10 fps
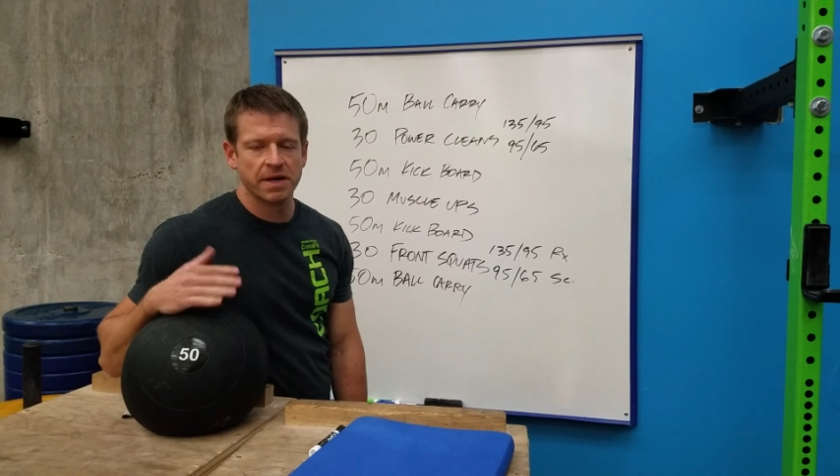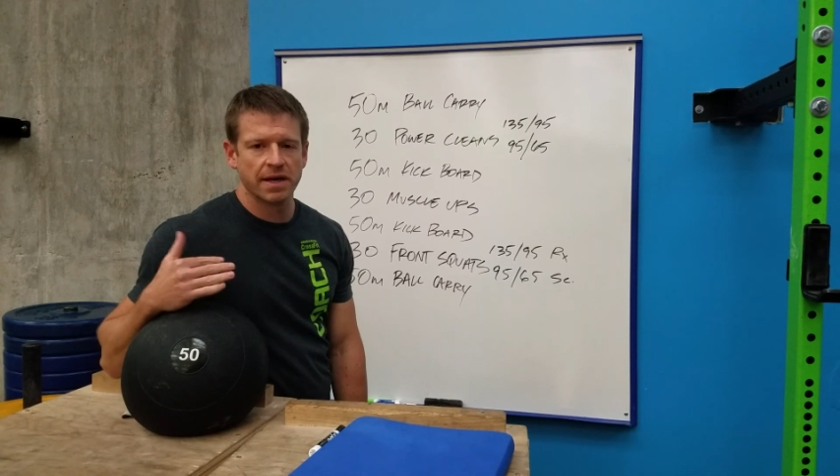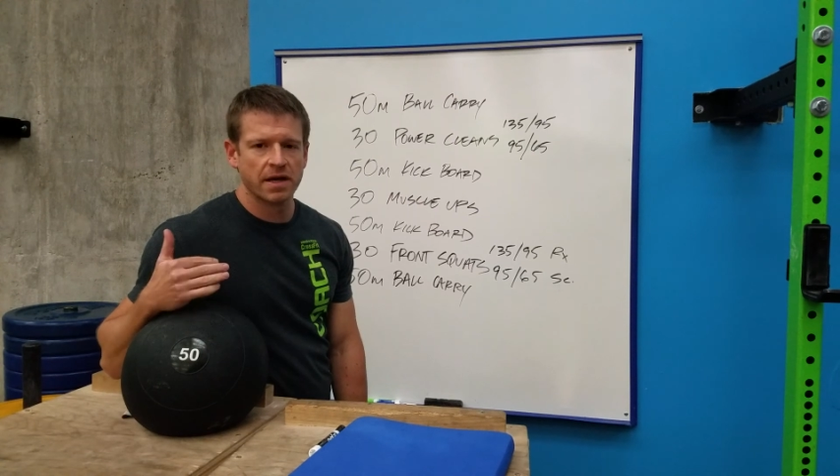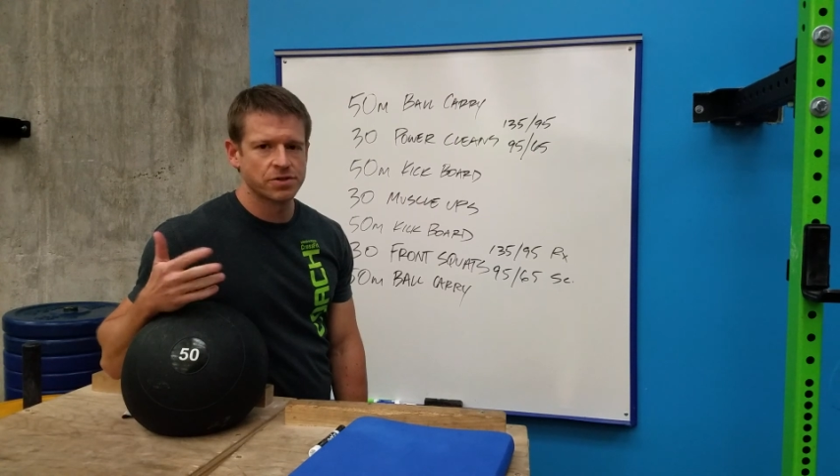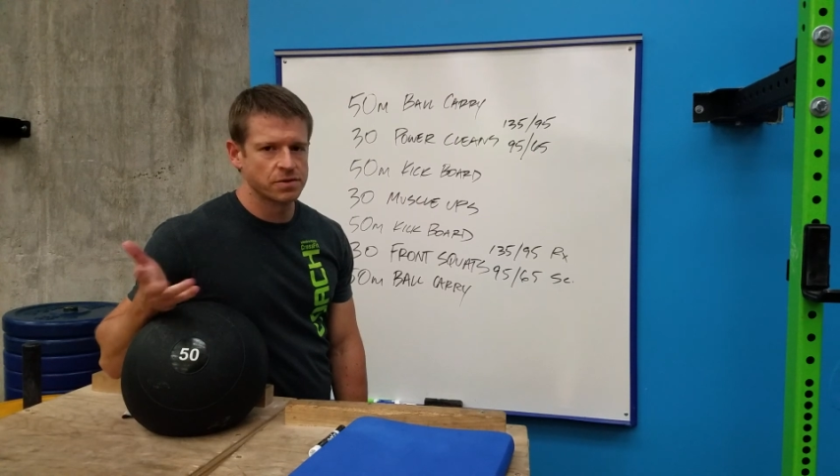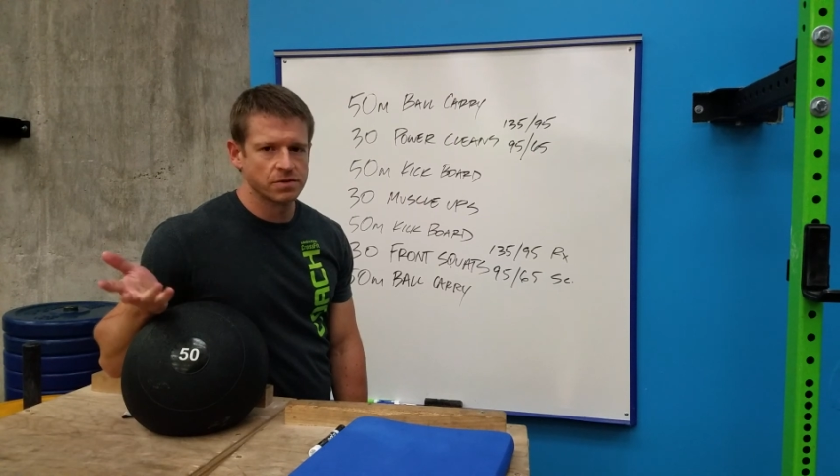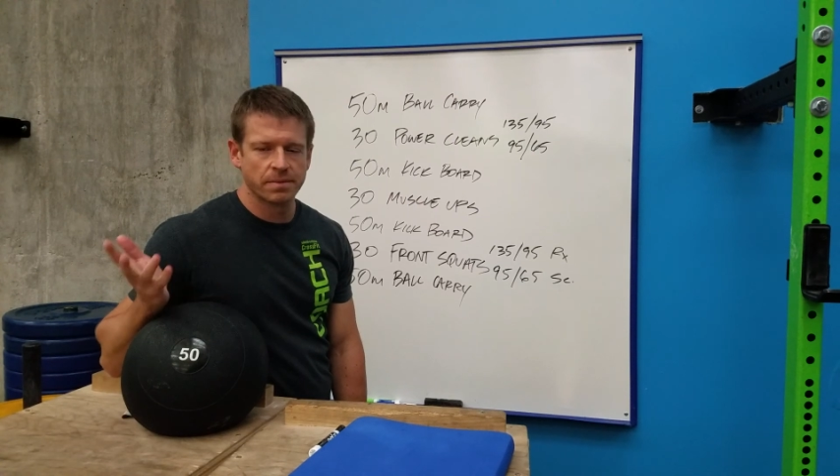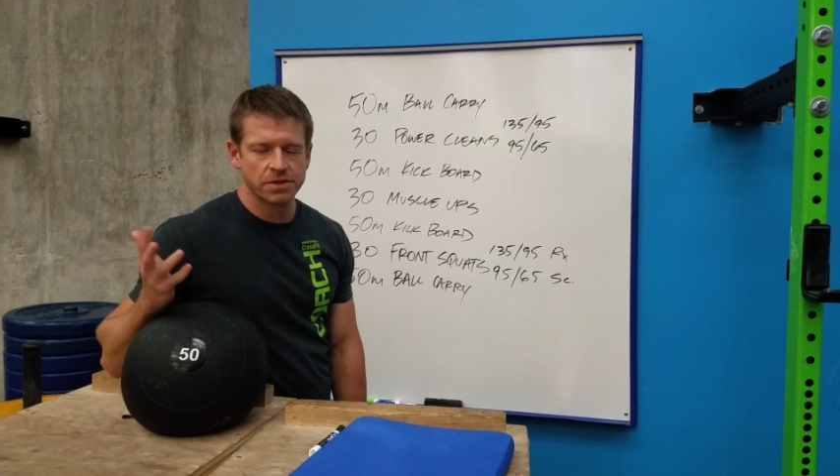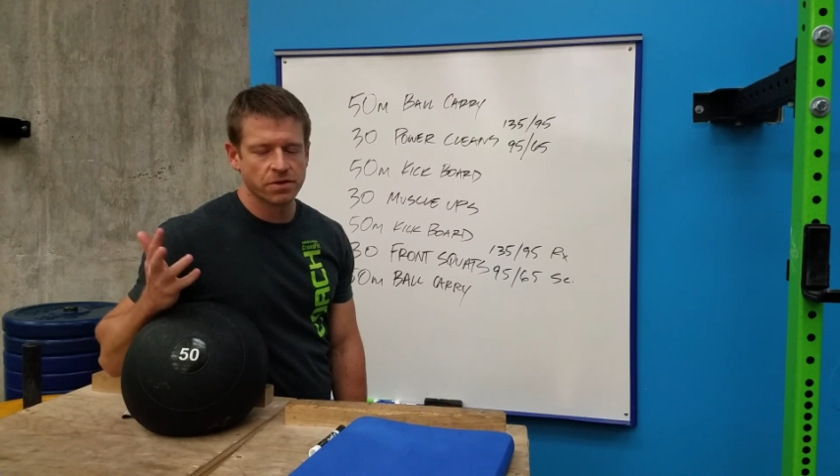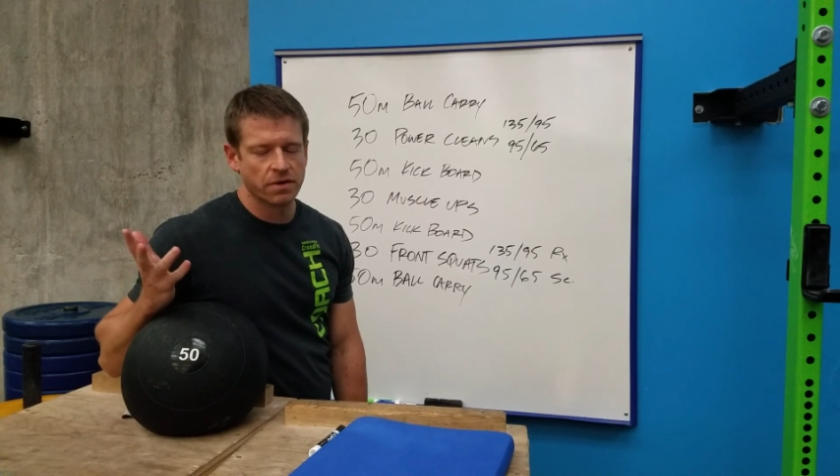me and Andrew do a
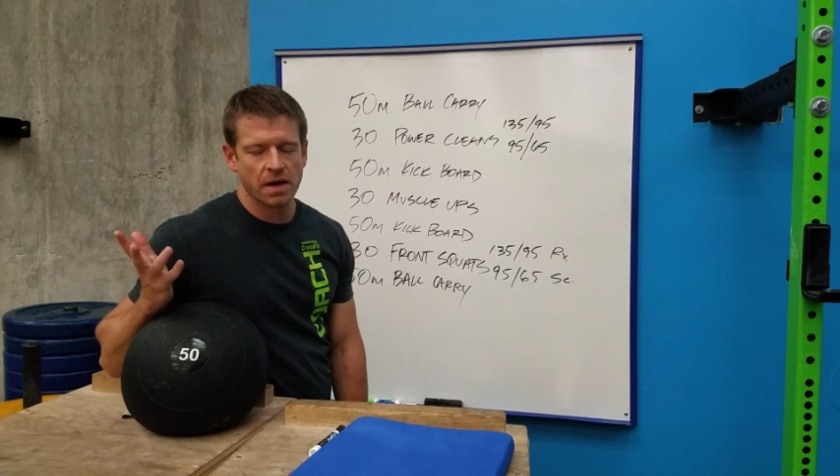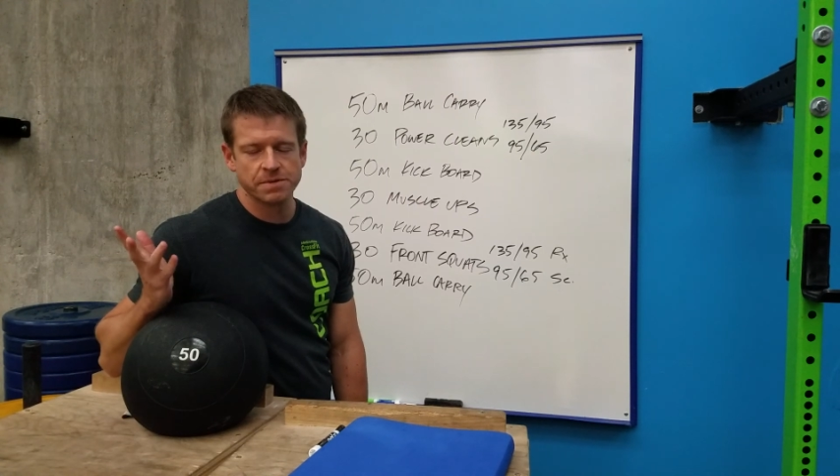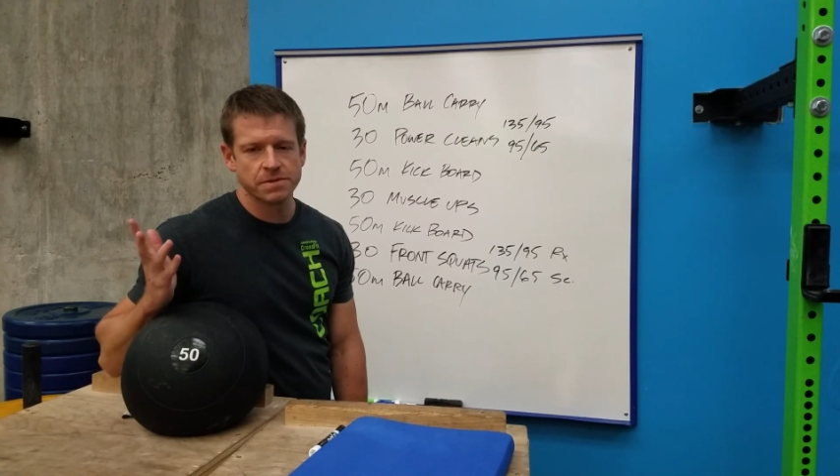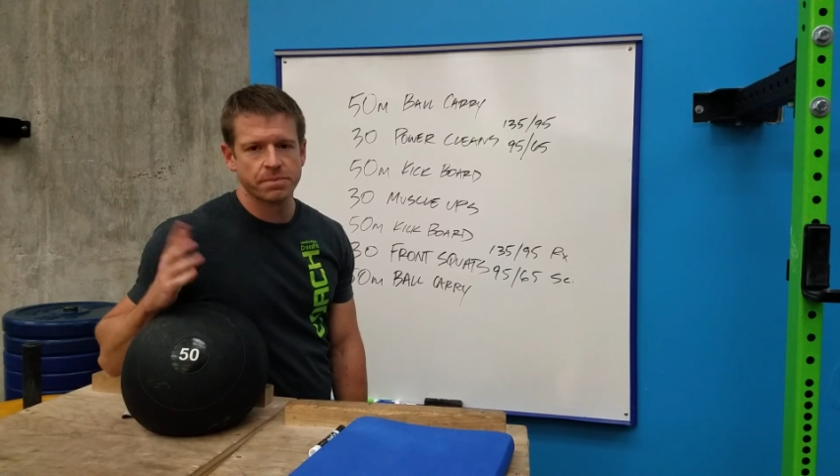bunch of reps.